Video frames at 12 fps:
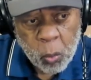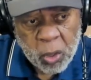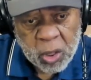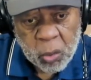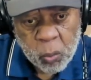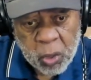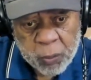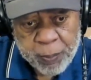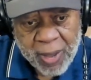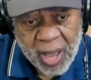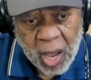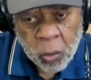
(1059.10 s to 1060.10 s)
what what
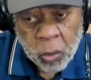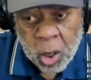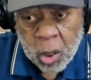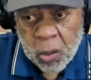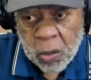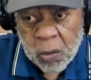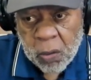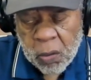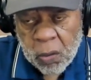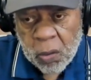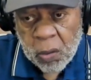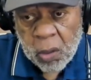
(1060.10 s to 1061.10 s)
power?
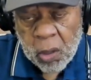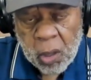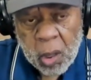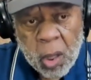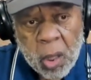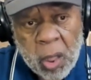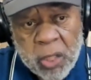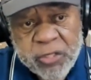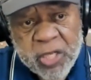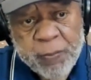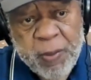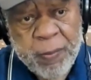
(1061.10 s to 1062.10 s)
Let's
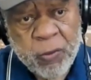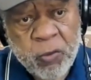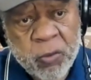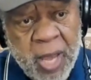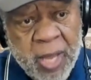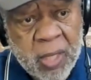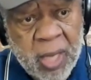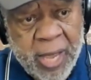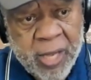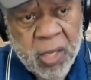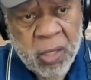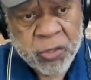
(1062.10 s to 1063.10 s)
say people do not
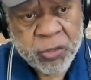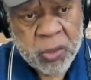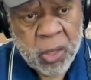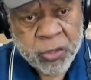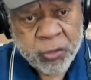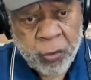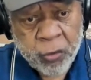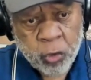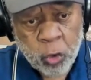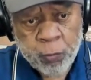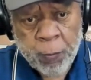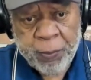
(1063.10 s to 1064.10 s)
like a, a certain
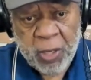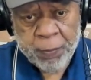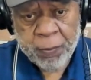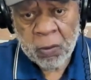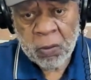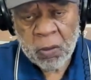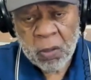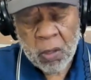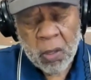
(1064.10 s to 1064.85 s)
group of people